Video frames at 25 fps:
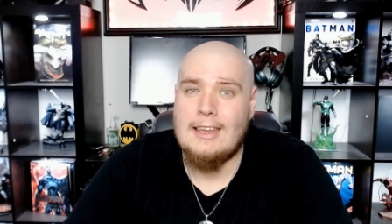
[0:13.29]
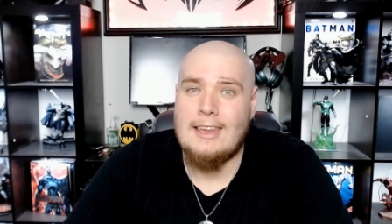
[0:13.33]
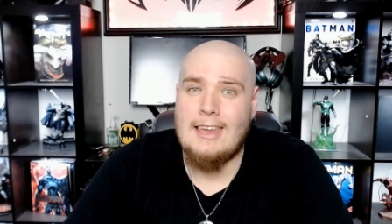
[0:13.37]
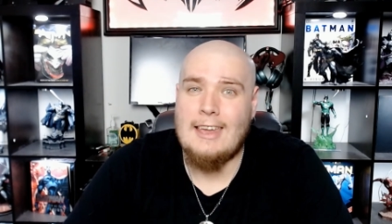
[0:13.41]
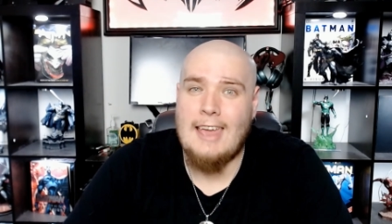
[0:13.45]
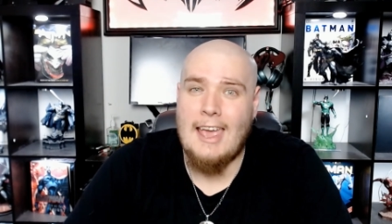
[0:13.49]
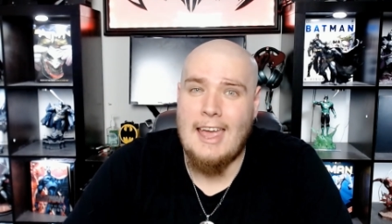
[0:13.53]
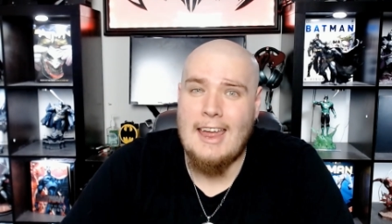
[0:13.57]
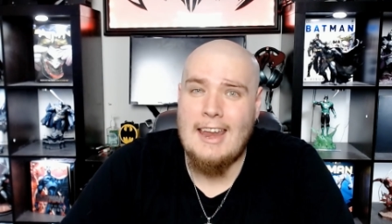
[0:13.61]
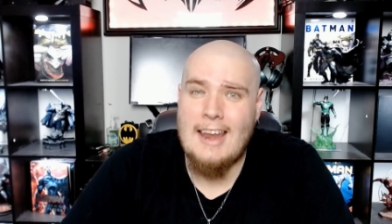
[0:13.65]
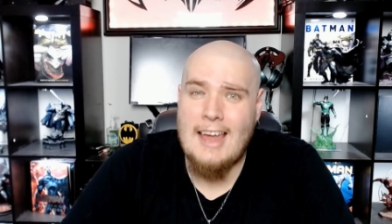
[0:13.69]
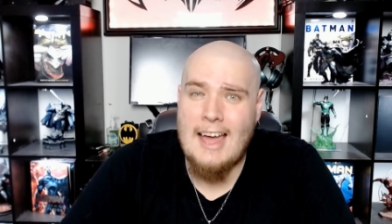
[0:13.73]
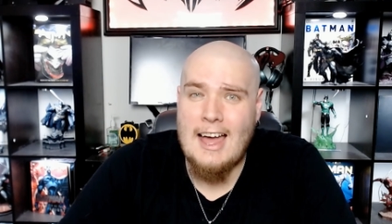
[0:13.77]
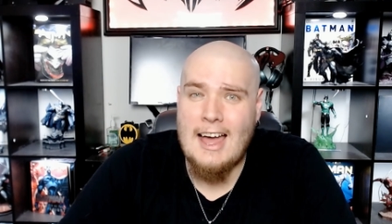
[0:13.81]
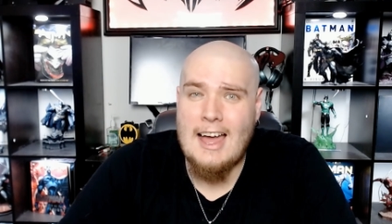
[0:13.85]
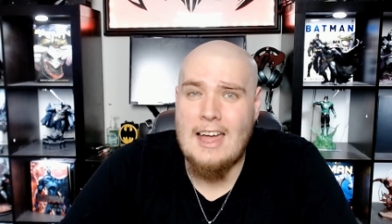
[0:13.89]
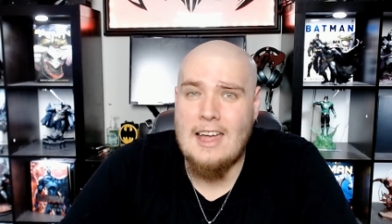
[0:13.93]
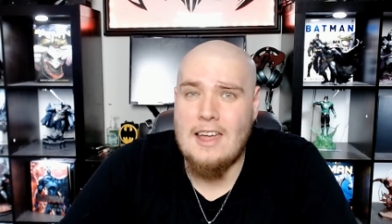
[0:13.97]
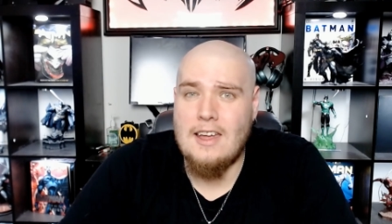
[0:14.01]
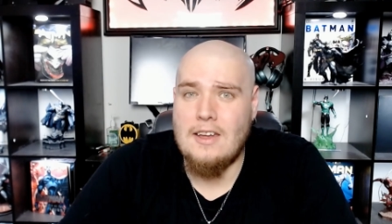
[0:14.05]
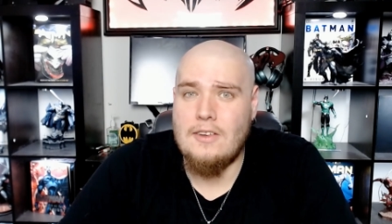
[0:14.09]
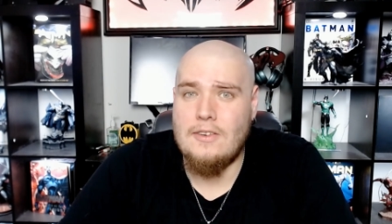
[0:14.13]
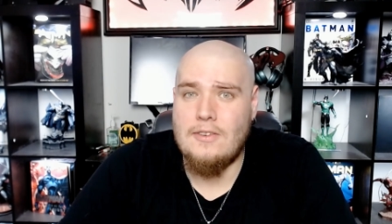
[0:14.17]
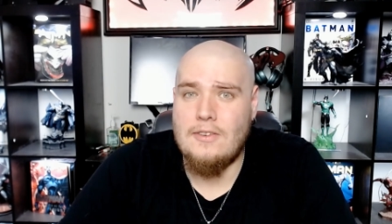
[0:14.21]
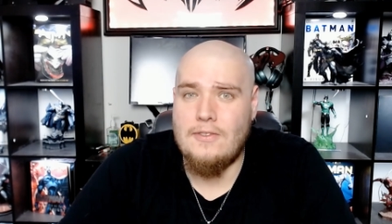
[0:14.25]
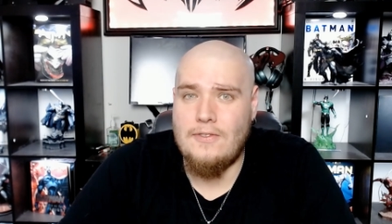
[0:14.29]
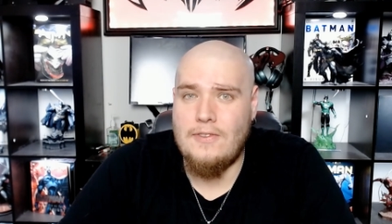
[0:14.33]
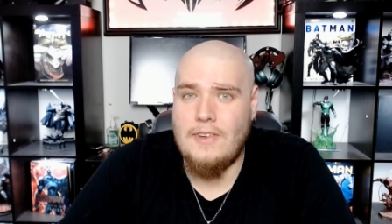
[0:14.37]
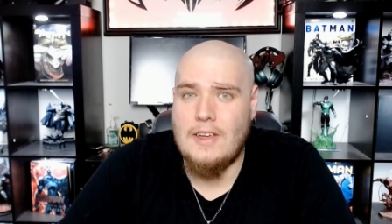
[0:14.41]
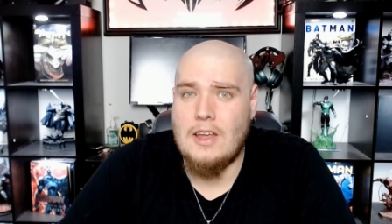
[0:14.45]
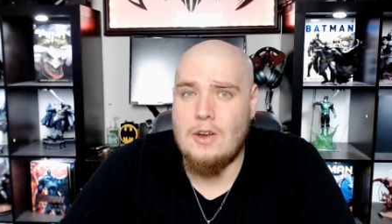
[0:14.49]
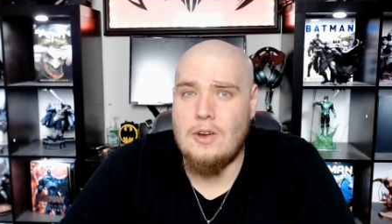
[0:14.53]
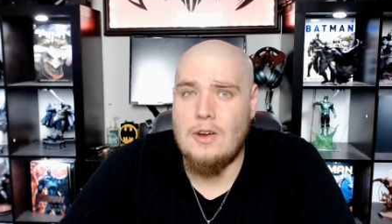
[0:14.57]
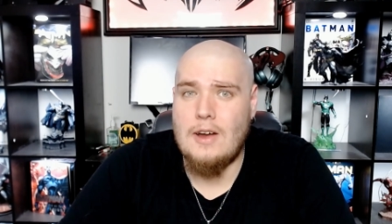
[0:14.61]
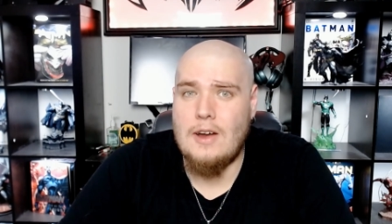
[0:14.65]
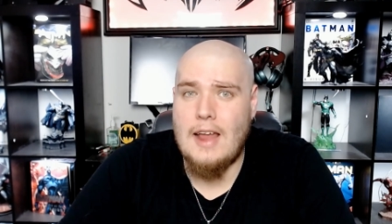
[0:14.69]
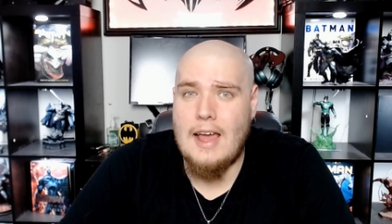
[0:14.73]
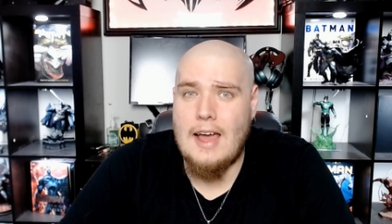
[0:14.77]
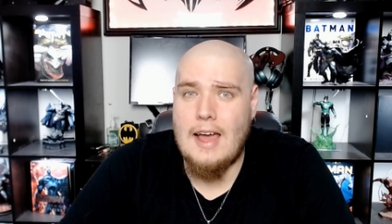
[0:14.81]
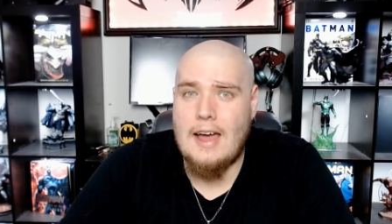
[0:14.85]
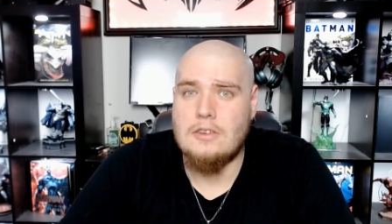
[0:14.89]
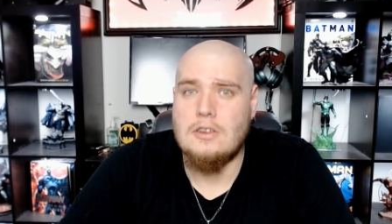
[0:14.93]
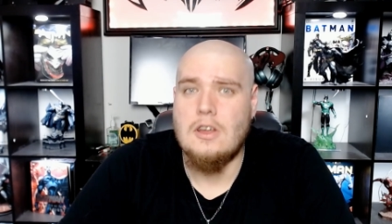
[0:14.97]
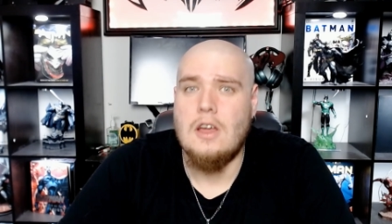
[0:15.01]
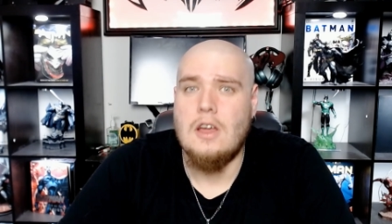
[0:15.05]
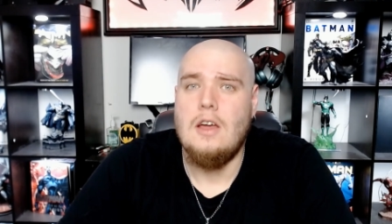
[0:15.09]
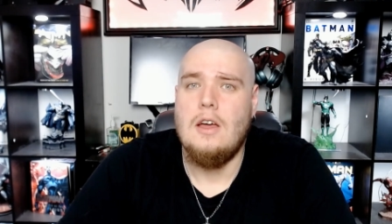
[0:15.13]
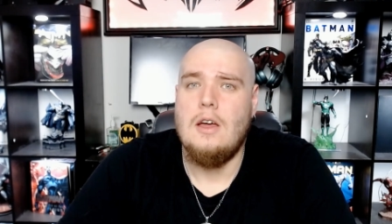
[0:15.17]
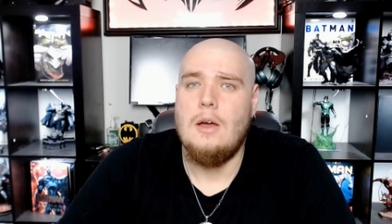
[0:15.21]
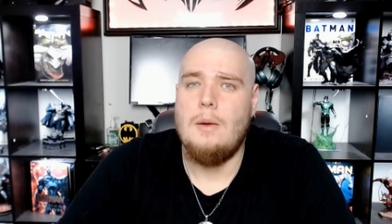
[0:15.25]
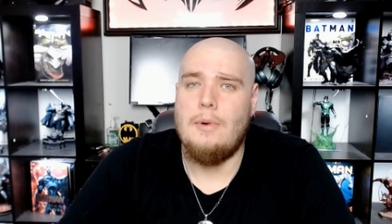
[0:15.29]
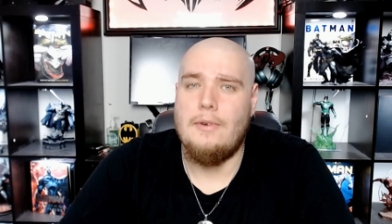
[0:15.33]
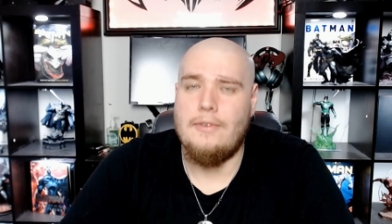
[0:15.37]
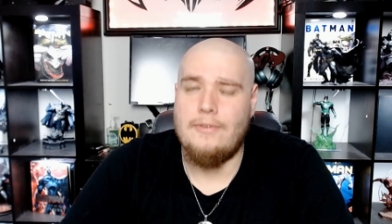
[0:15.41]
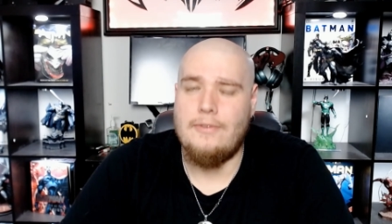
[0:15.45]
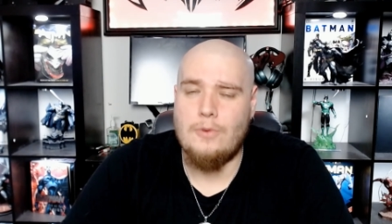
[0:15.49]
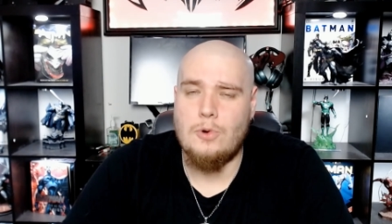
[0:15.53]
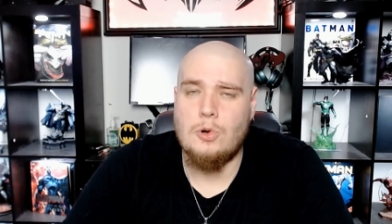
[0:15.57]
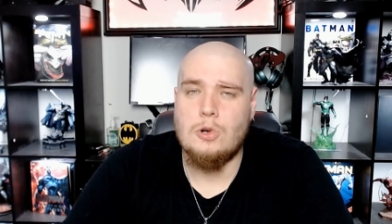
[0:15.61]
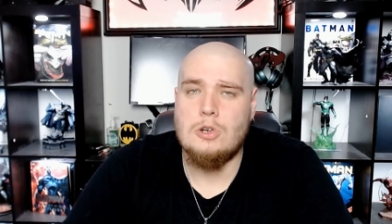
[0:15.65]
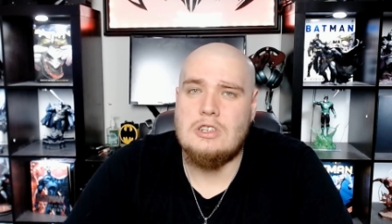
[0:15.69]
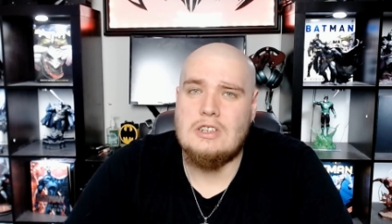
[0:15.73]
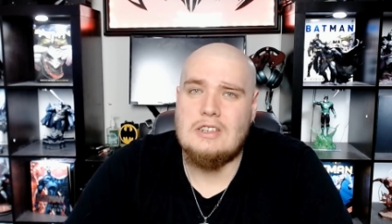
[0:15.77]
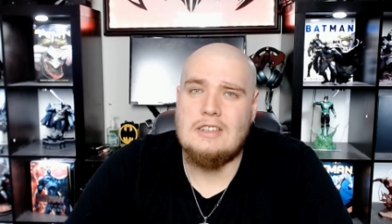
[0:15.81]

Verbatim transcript: Can I figure it out before she